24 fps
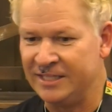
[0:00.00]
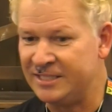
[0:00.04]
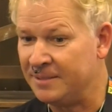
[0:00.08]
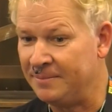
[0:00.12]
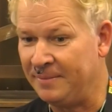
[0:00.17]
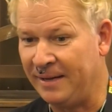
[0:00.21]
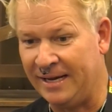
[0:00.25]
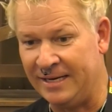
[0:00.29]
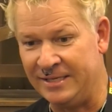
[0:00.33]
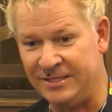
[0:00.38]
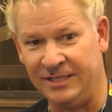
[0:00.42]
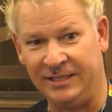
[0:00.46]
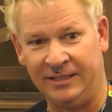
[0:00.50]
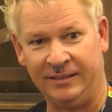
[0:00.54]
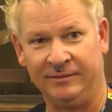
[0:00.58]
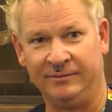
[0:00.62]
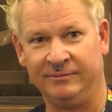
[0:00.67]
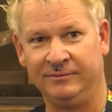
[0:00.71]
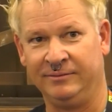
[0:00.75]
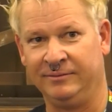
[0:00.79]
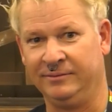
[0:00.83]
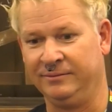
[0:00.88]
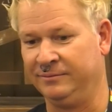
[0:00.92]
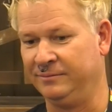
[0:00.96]
it's
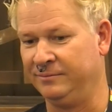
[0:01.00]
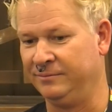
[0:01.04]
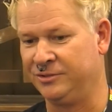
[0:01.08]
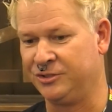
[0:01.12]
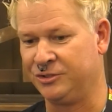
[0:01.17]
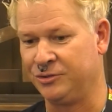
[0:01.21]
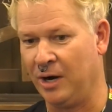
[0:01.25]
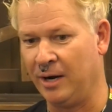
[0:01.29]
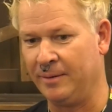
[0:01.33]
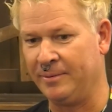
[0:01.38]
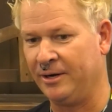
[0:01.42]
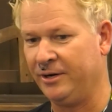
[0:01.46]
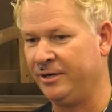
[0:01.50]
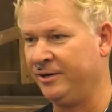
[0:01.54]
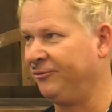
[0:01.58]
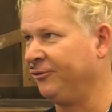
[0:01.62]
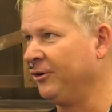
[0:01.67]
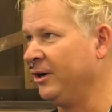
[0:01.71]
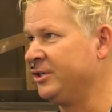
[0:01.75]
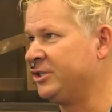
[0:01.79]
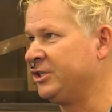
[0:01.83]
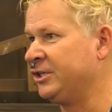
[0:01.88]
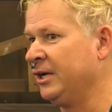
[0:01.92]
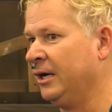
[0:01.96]
amazing. Strawberry
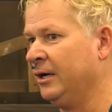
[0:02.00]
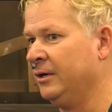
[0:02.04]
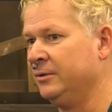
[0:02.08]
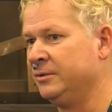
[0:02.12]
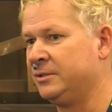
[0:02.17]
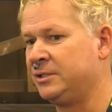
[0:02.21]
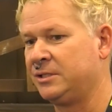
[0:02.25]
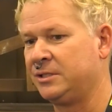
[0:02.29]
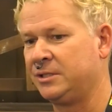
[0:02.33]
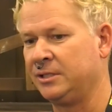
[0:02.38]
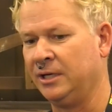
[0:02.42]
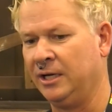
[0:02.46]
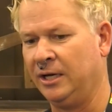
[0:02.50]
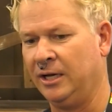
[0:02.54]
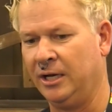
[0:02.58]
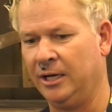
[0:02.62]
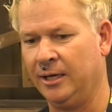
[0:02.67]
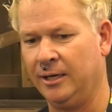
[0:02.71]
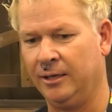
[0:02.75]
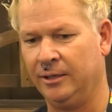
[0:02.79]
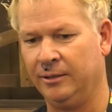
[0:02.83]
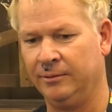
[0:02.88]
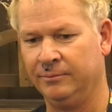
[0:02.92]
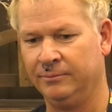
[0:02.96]
French toast.
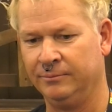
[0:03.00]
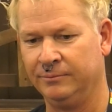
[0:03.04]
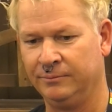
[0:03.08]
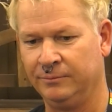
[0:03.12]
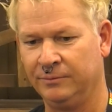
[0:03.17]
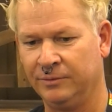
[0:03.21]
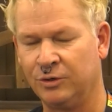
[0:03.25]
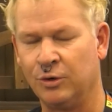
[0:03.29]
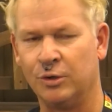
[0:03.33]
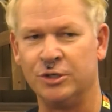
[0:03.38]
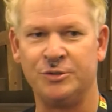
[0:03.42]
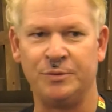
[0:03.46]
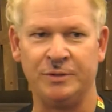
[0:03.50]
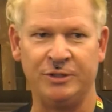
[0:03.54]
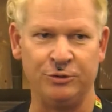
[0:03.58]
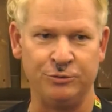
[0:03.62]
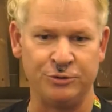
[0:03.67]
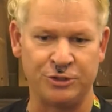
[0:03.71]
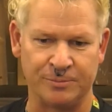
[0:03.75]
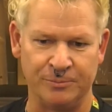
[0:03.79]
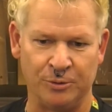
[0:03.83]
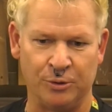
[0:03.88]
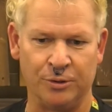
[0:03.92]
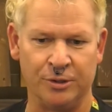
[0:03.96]
Of course, we do
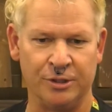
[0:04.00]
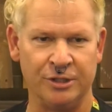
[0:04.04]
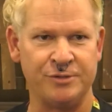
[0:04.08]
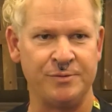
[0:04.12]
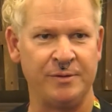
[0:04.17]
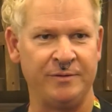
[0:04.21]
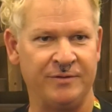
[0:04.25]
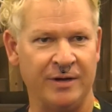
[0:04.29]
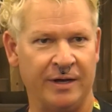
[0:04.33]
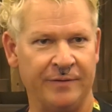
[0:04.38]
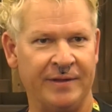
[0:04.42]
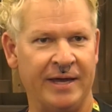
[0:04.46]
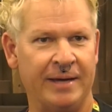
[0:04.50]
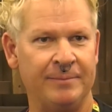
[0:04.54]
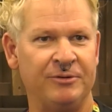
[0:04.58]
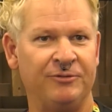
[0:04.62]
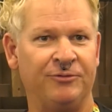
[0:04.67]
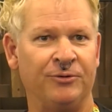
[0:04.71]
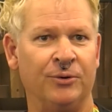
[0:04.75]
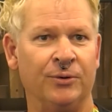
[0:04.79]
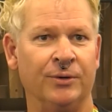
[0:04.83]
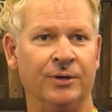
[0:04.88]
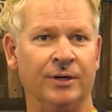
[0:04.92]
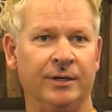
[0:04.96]
s'mores. We've done that
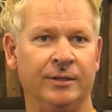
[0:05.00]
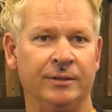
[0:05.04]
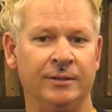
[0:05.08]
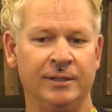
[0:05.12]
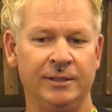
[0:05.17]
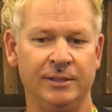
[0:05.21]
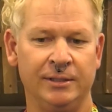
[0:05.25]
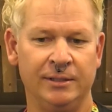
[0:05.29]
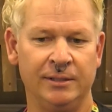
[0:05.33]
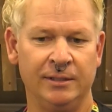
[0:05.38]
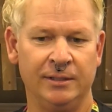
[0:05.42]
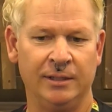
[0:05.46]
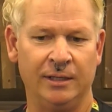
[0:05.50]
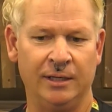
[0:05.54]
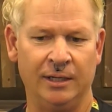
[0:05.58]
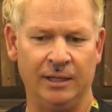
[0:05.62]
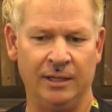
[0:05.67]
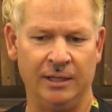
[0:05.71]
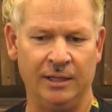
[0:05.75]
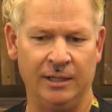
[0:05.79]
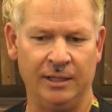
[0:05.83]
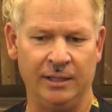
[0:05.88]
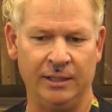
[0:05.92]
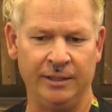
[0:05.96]
before.
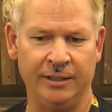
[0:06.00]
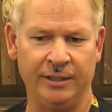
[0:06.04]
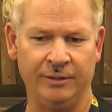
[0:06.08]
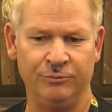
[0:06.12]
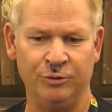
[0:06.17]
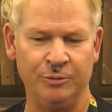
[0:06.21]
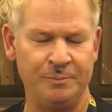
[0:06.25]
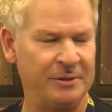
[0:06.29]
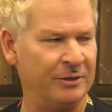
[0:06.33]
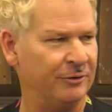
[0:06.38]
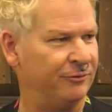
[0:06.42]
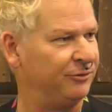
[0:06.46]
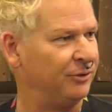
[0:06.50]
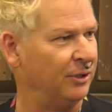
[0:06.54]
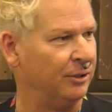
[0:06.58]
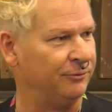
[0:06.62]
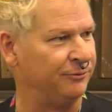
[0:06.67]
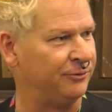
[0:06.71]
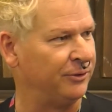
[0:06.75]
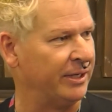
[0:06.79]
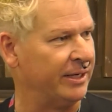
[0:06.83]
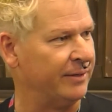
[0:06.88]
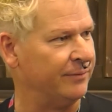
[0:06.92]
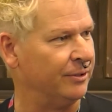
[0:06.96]
Root beer
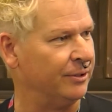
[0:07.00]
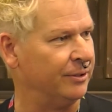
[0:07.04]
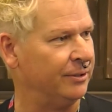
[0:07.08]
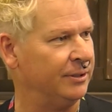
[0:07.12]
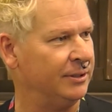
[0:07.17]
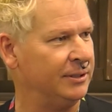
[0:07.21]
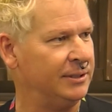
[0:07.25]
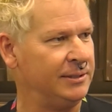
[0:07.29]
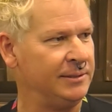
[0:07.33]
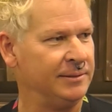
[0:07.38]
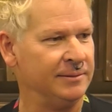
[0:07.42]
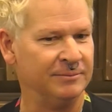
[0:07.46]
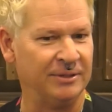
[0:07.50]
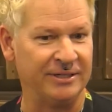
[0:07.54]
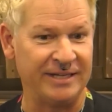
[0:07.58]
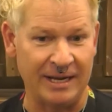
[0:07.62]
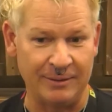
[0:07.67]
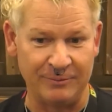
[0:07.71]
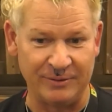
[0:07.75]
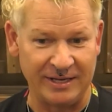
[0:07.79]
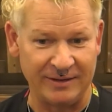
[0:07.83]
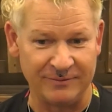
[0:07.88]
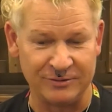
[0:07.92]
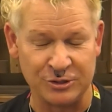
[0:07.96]
float flavor. But
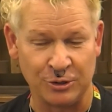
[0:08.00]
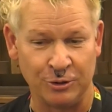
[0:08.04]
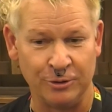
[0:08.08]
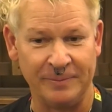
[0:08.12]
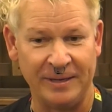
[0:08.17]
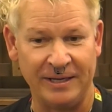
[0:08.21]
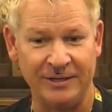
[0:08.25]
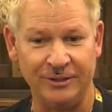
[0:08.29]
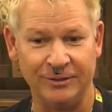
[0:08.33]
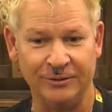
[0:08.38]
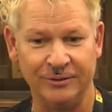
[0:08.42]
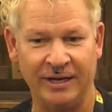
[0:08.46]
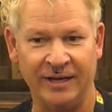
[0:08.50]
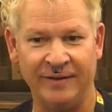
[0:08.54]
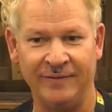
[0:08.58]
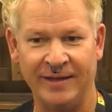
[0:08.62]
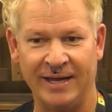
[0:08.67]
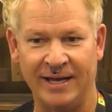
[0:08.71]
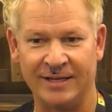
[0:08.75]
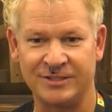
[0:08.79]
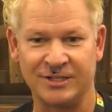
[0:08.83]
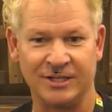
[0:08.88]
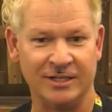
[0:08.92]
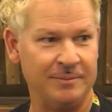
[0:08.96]
yeah, we have this whole menu, and
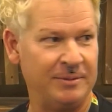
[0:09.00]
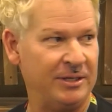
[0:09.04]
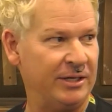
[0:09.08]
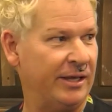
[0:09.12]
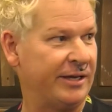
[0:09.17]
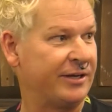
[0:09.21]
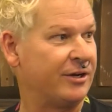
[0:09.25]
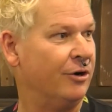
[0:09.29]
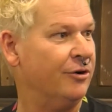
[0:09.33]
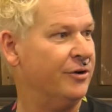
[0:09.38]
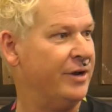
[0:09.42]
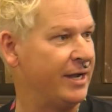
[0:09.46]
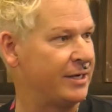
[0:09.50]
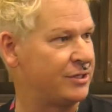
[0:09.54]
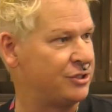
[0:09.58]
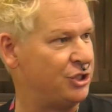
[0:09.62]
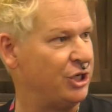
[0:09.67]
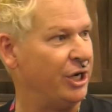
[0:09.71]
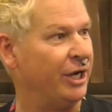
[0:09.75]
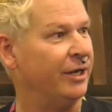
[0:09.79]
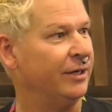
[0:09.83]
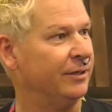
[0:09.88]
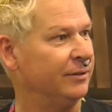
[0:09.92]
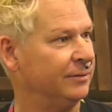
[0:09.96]
that's going to be like our next
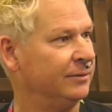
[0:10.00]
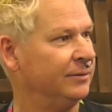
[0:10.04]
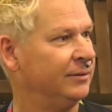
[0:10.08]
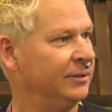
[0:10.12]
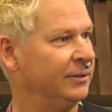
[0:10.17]
gen.